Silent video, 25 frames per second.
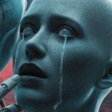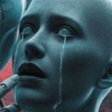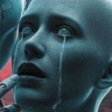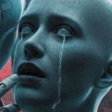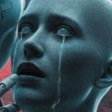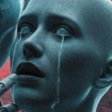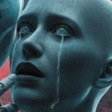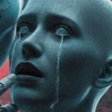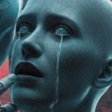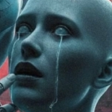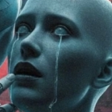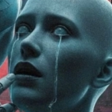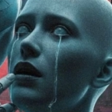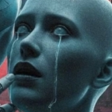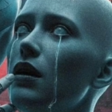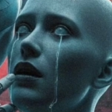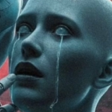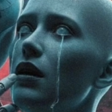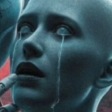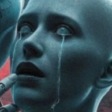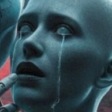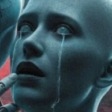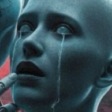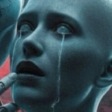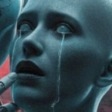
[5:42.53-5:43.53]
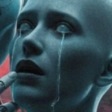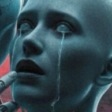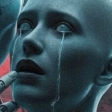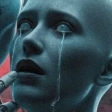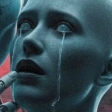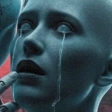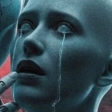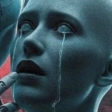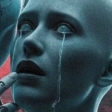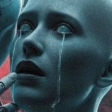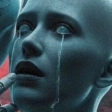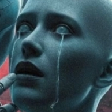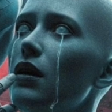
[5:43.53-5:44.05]

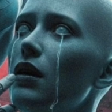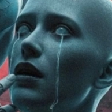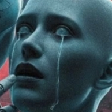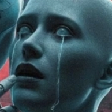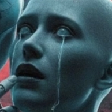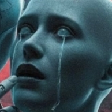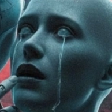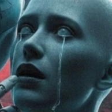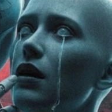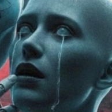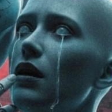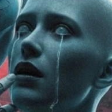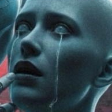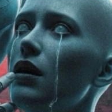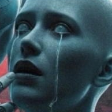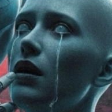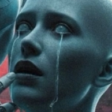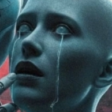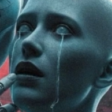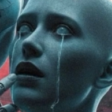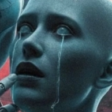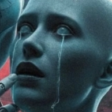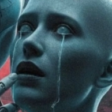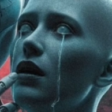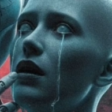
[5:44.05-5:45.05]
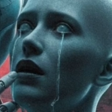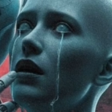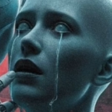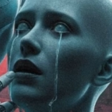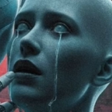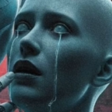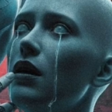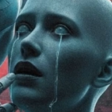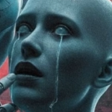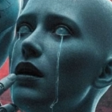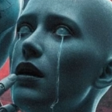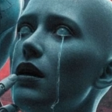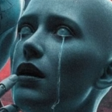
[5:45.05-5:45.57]

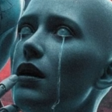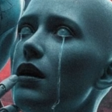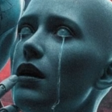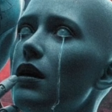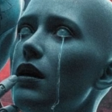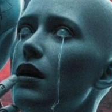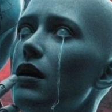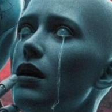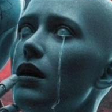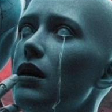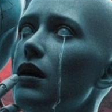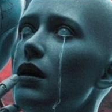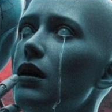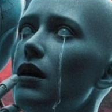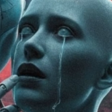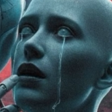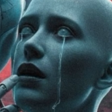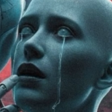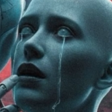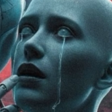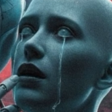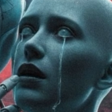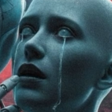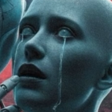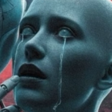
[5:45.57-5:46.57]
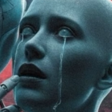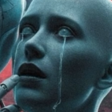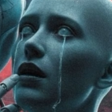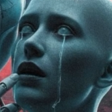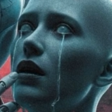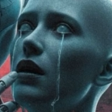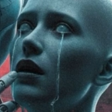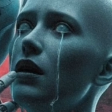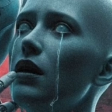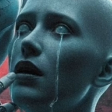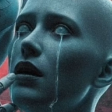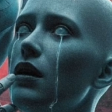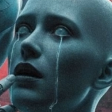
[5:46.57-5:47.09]

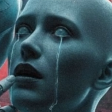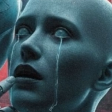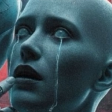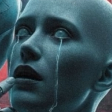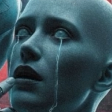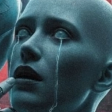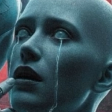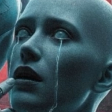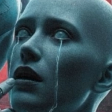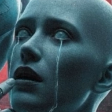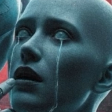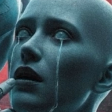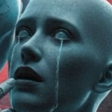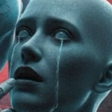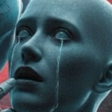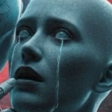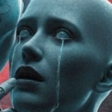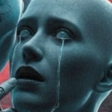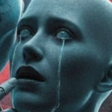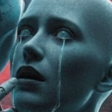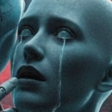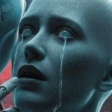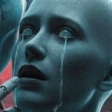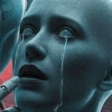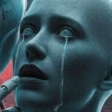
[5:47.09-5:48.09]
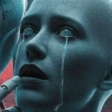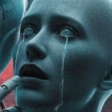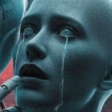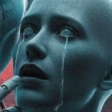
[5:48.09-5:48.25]
(silent)